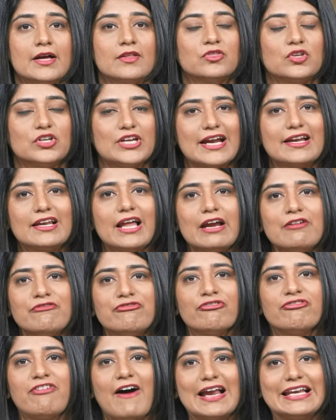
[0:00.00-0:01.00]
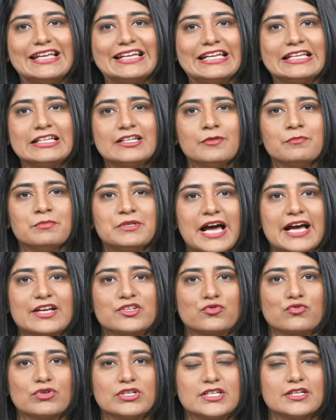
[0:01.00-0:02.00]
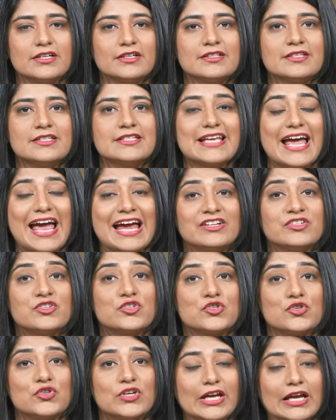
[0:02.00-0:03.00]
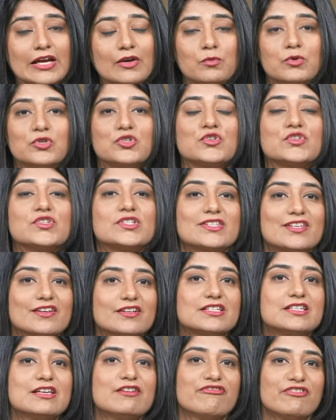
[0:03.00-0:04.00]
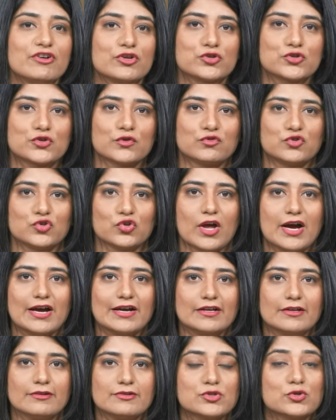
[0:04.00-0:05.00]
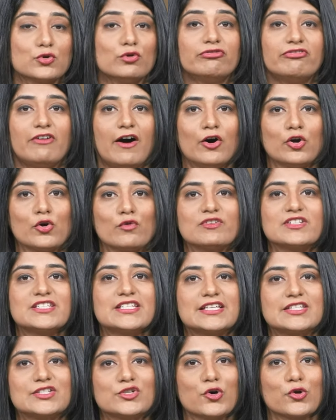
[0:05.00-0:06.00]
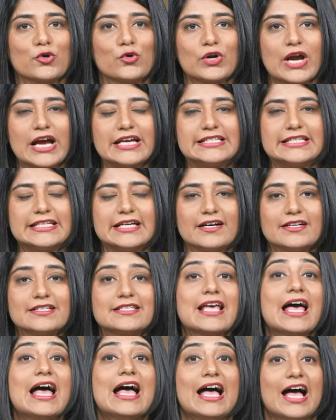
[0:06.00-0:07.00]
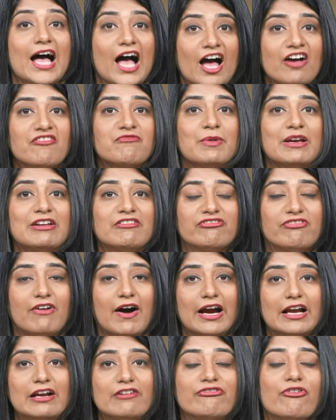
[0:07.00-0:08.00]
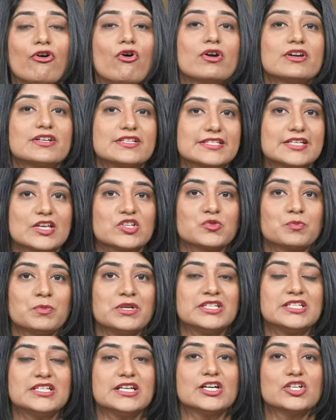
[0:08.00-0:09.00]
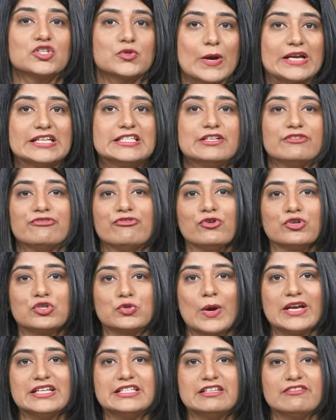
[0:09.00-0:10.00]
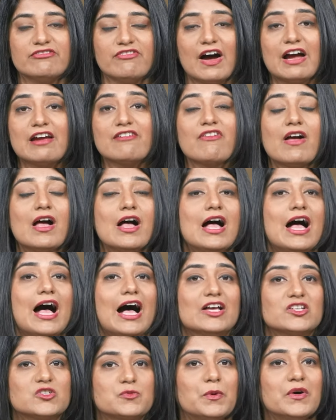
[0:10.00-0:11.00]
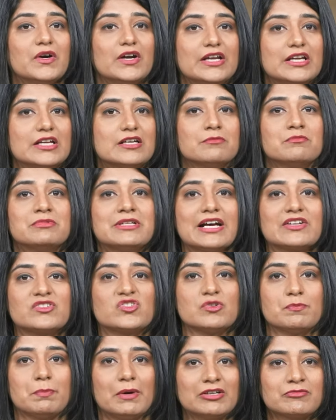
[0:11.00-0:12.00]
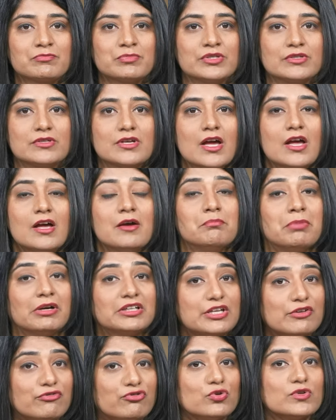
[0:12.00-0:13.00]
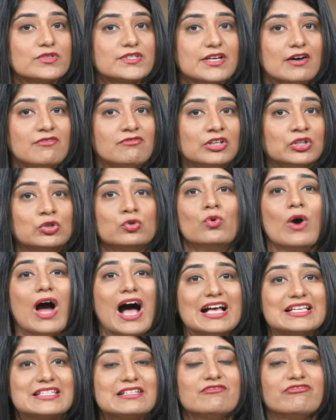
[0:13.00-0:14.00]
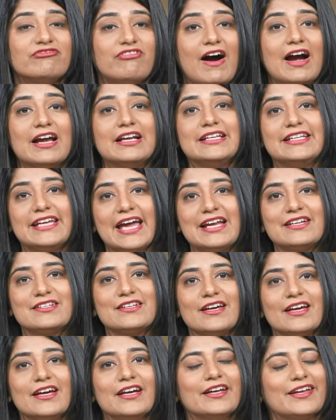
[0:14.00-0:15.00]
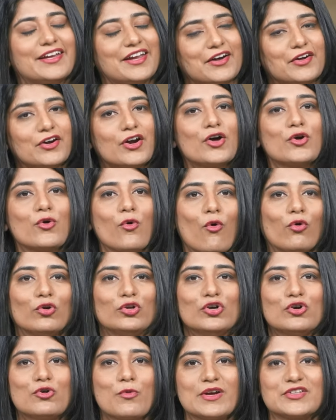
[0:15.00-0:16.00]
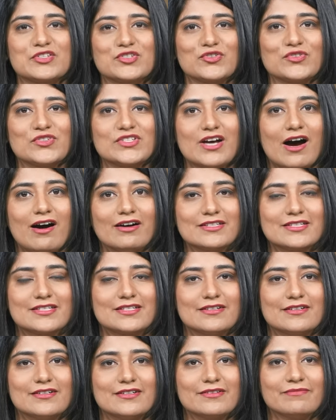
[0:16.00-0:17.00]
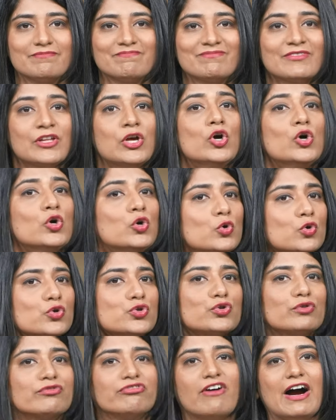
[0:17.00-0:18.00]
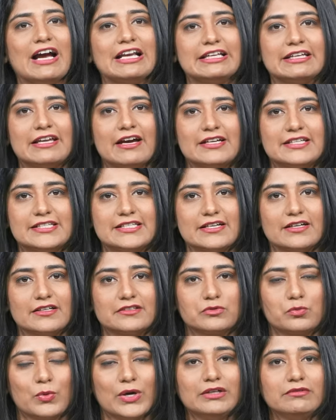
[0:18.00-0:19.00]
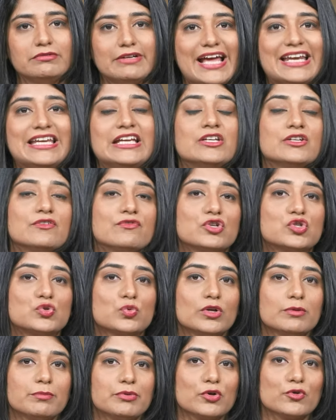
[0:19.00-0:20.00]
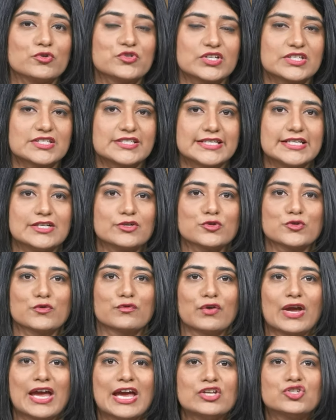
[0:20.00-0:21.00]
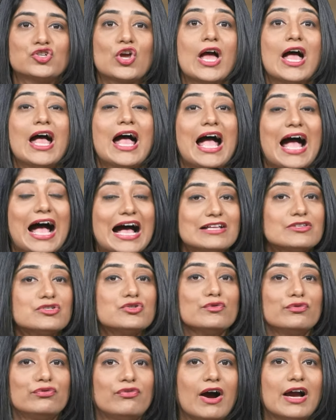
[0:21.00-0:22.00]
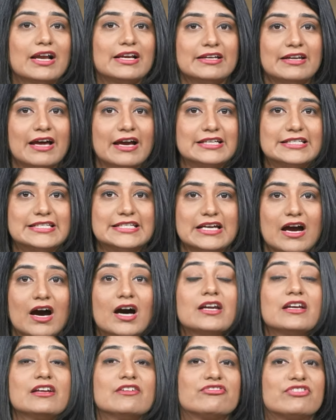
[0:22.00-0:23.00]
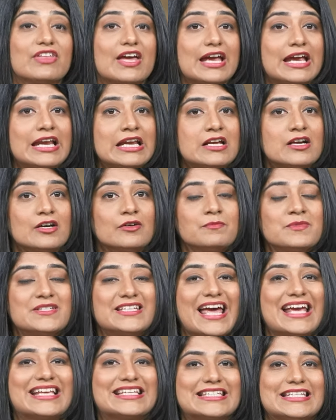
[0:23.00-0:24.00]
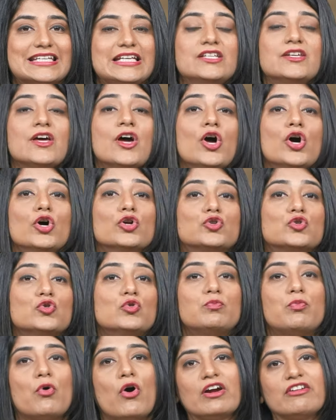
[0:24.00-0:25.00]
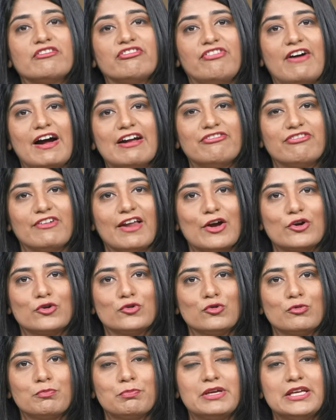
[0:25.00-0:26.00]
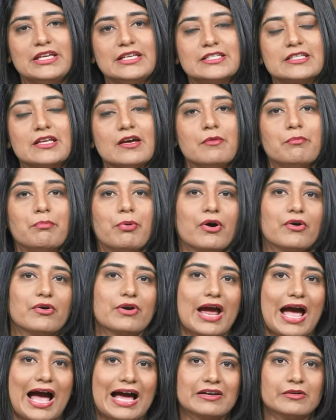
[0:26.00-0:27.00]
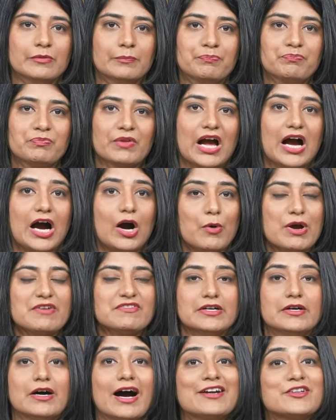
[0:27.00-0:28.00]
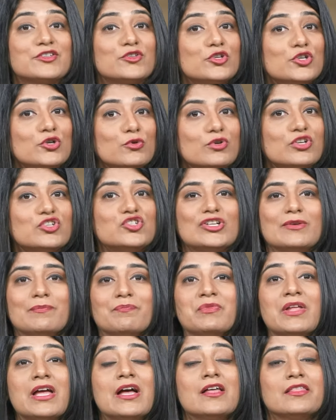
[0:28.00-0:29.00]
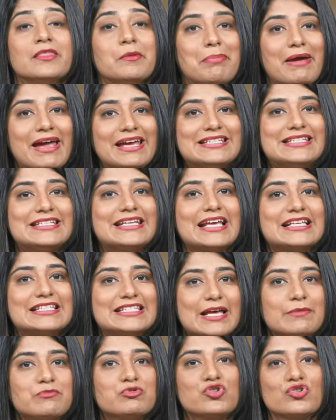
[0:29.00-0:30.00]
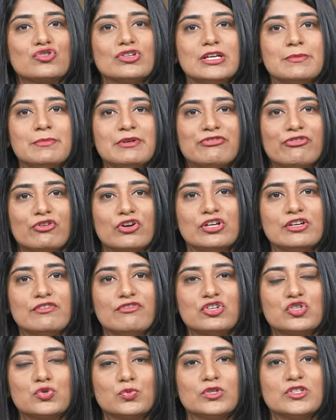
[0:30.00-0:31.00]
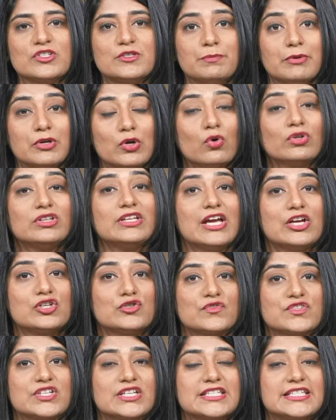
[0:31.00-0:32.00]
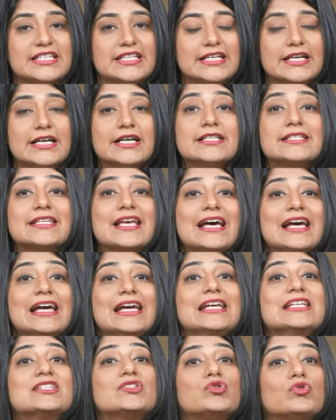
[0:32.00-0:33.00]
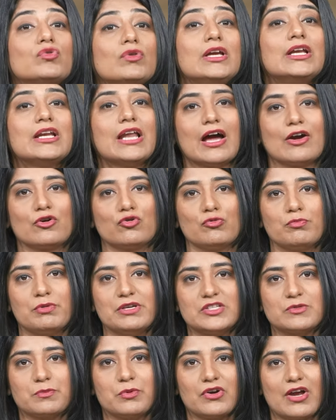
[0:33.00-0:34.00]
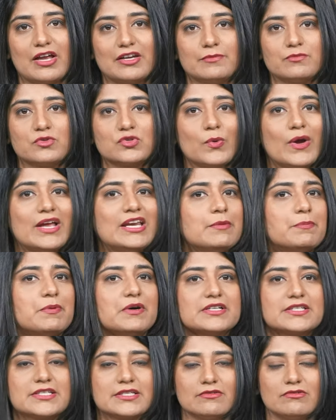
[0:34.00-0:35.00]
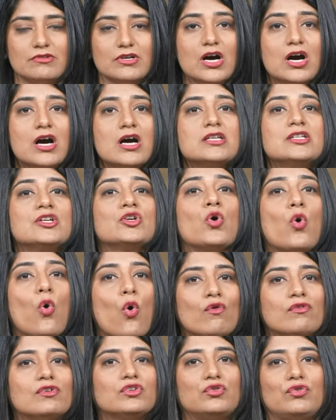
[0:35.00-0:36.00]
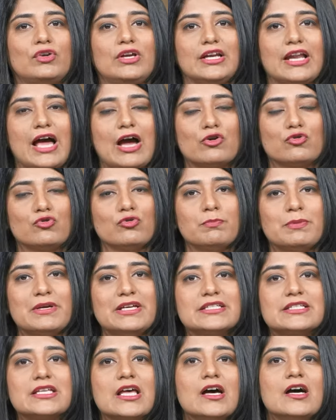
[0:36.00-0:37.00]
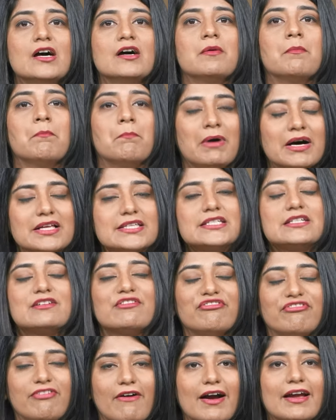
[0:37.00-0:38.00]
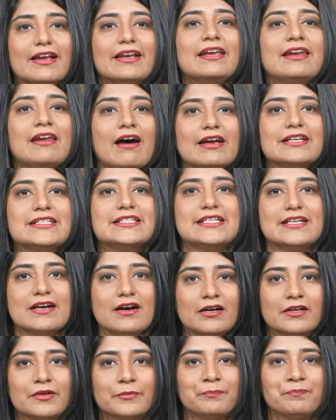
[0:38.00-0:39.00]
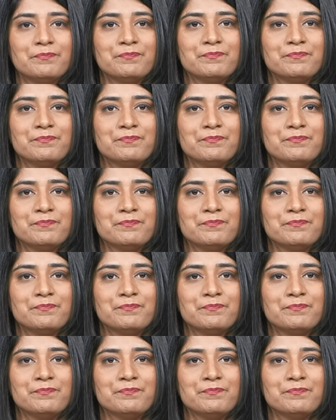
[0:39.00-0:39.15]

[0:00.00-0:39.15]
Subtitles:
The deadline for filing income tax returns ends today, which is 31st of July. So far, over 6 crore ITRs have been filed for assessment year 24-25 as per Income Tax Department. But if you're someone who hasn't filed yet, here are all your questions answered. Who should file an ITR? Well, any individual below 60 years of age has to file an ITR if their incomes exceed 2.5 lakh rupees per annum. However, under the new regime, the basic exemption limit for individuals below the age of 60 years is 3 lakh rupees per annum. So any person earning over 3 lakh rupees must file an ITR.